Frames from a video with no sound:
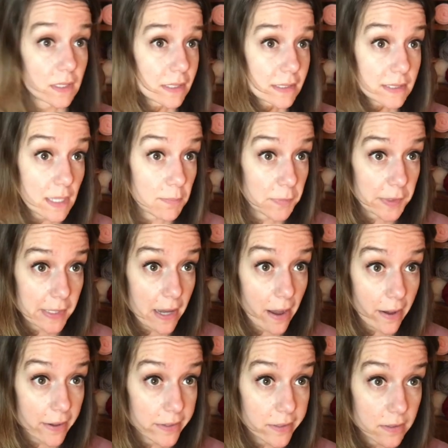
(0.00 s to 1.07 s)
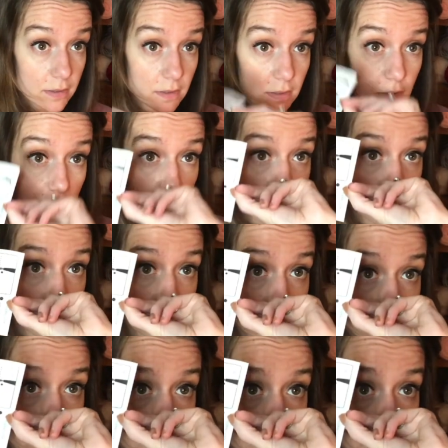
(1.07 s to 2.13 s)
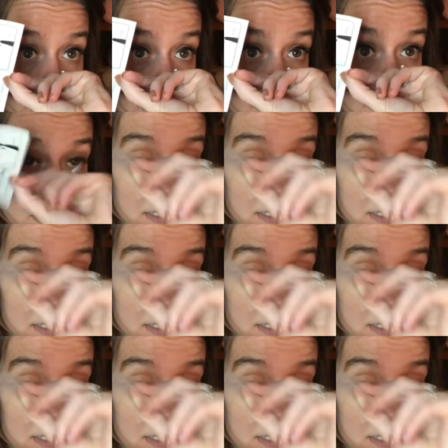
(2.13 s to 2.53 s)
with an assembly guide. I guess